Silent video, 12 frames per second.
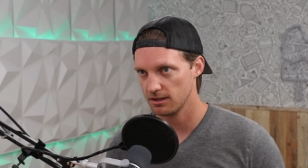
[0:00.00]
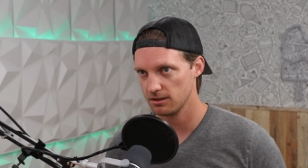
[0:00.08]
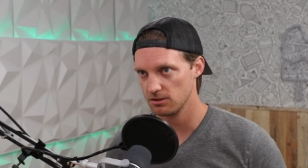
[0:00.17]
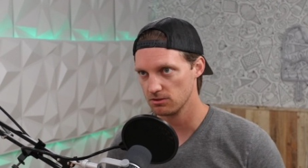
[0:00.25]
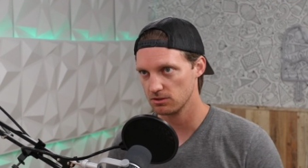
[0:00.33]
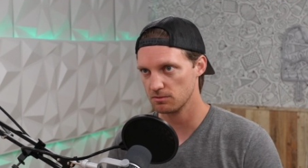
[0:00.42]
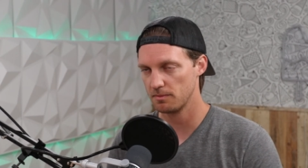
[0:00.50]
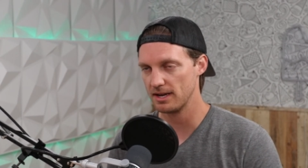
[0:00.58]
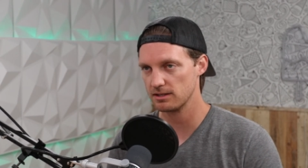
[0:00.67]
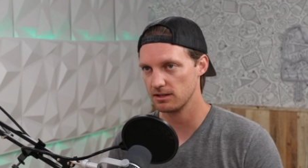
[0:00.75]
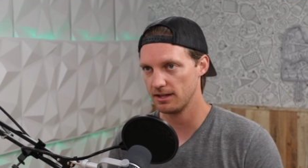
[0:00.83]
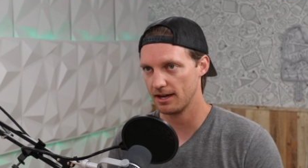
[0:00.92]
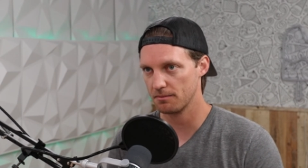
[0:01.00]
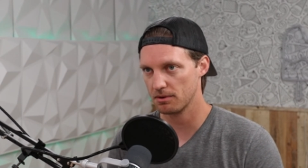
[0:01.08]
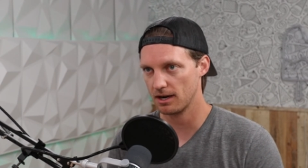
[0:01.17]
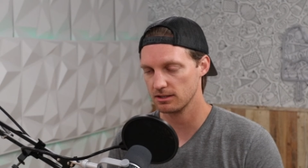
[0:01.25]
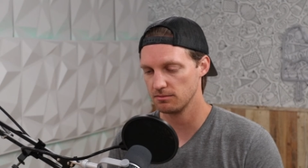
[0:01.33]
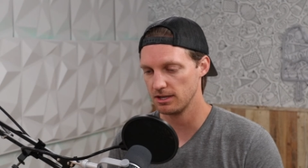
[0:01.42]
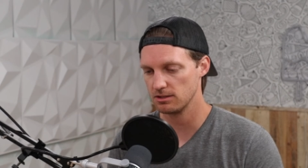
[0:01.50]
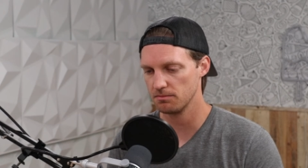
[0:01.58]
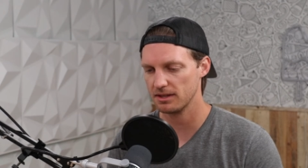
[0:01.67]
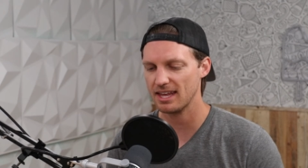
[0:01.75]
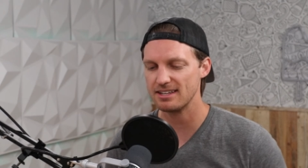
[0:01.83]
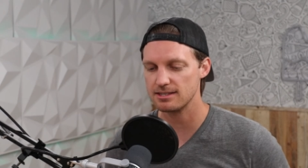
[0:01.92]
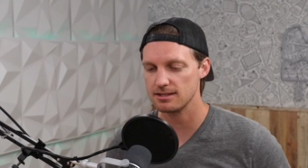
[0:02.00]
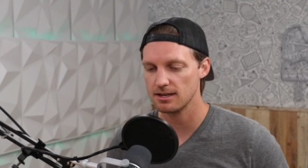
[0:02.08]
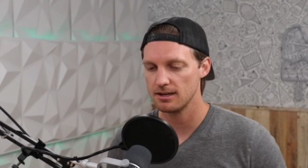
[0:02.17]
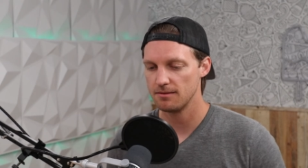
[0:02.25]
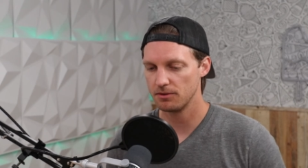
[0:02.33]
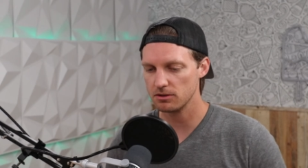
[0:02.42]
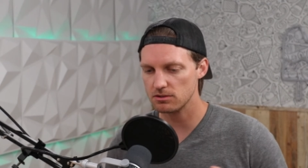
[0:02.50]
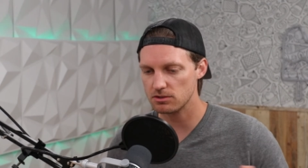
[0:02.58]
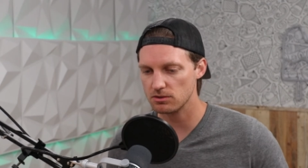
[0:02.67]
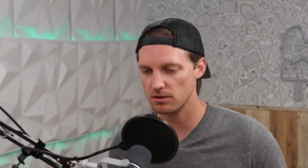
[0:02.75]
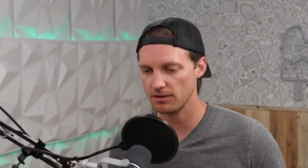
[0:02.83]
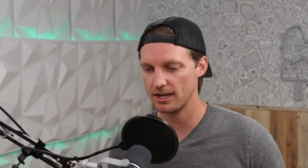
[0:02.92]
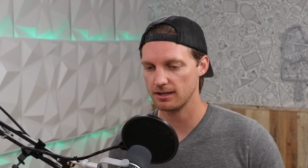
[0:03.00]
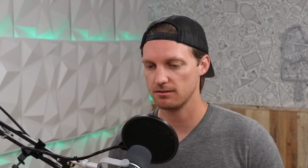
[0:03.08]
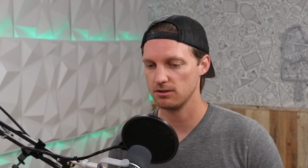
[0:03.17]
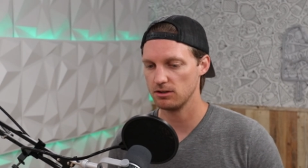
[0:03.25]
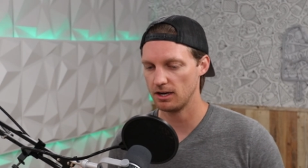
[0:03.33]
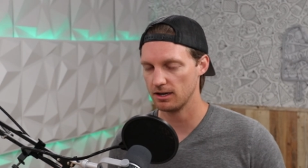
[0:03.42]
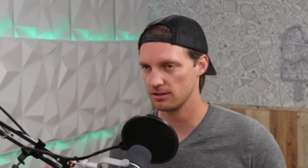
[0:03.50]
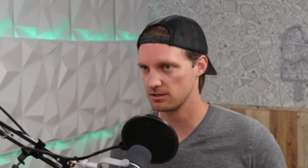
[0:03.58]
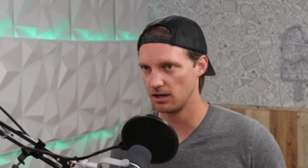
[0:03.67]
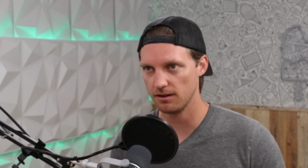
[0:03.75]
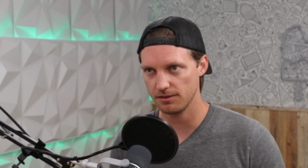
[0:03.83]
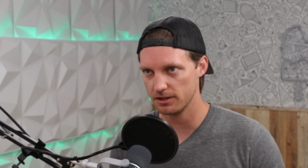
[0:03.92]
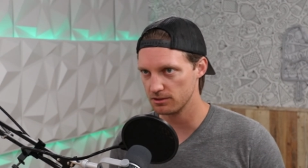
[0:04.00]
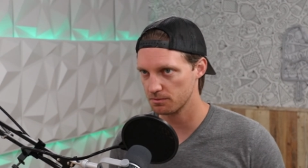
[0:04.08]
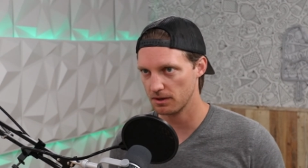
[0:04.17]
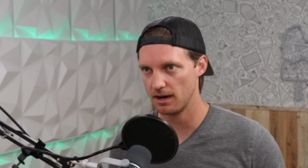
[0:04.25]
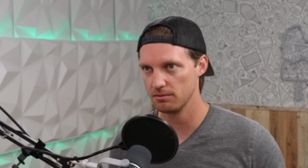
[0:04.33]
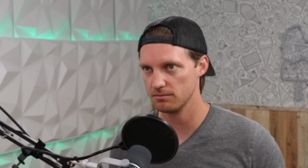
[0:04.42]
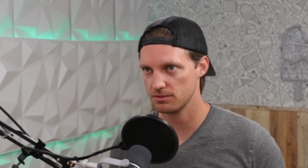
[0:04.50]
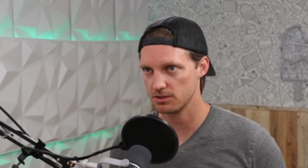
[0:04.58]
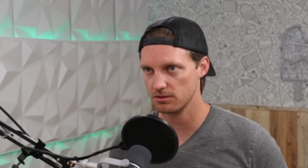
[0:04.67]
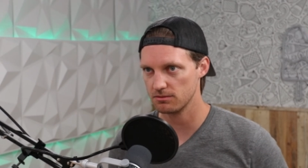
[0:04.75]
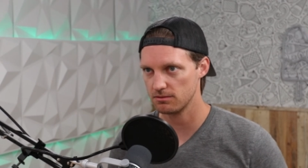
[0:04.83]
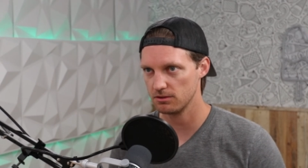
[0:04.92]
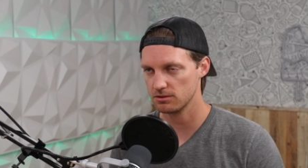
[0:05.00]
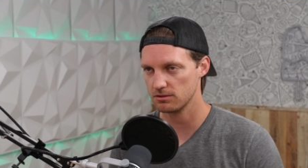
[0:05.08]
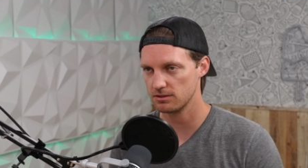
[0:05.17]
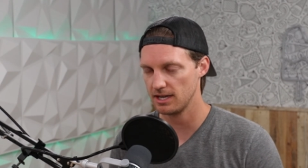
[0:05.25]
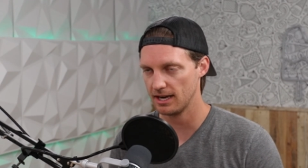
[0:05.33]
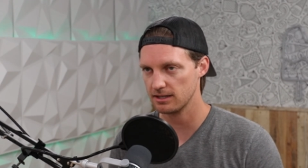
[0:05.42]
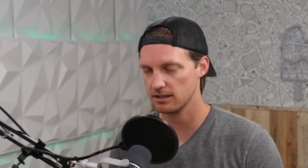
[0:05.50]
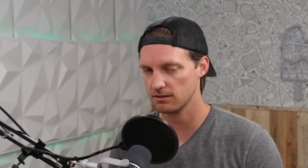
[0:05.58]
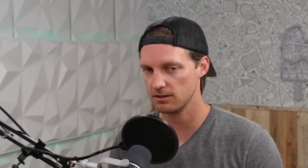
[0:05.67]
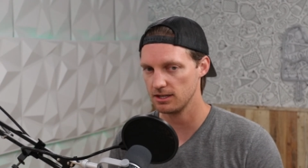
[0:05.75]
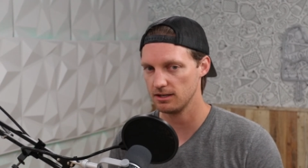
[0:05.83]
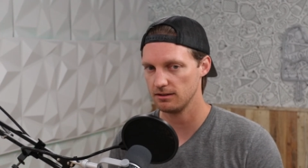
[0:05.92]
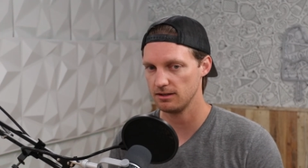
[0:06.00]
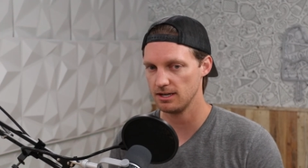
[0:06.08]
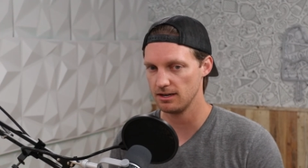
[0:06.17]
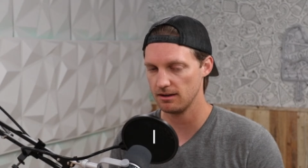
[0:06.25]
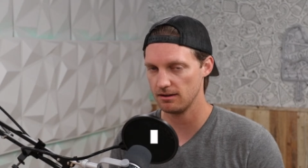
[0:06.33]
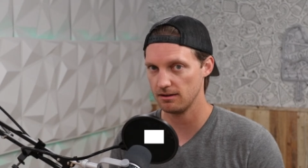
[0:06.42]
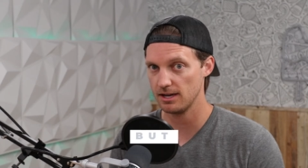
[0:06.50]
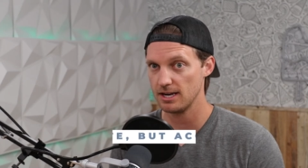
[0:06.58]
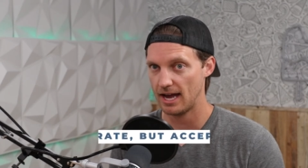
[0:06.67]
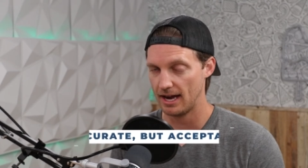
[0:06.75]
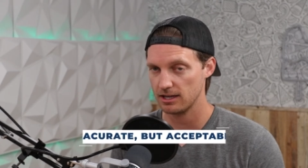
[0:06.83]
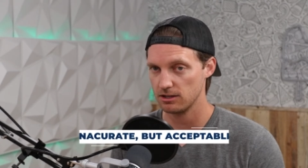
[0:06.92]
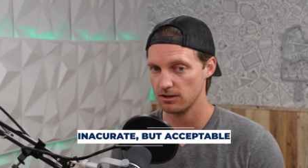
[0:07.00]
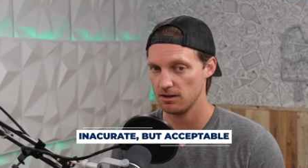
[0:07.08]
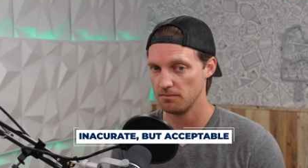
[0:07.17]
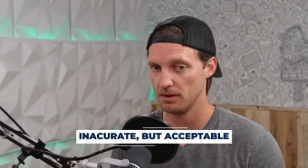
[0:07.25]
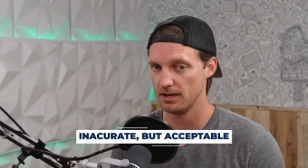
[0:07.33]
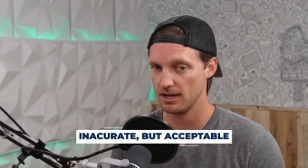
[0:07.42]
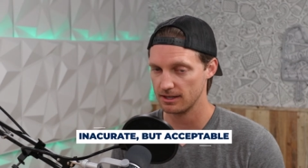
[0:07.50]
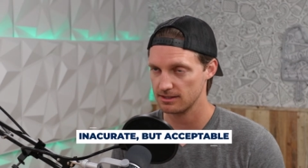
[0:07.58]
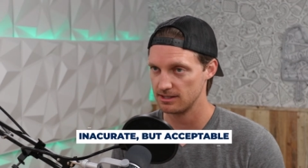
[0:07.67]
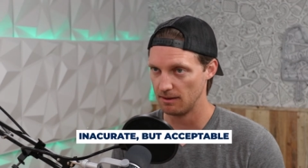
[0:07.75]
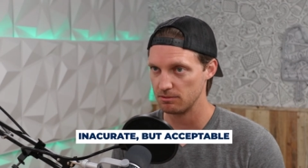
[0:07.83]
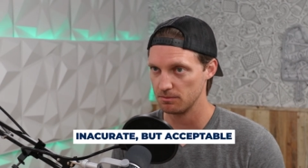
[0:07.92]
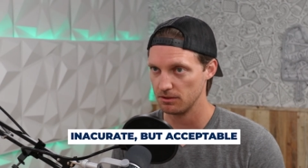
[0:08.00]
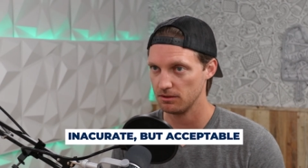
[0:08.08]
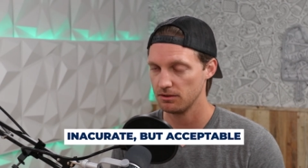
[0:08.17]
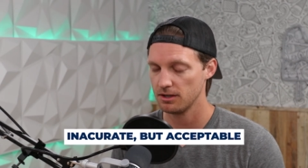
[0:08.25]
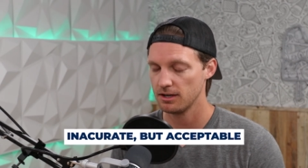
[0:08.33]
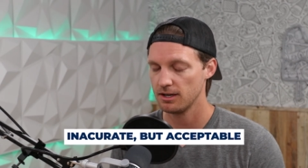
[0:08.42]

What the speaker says: users based on that approximation. But those are sort of like, you're not going to solve those problems. So those are technically inaccurate but acceptable.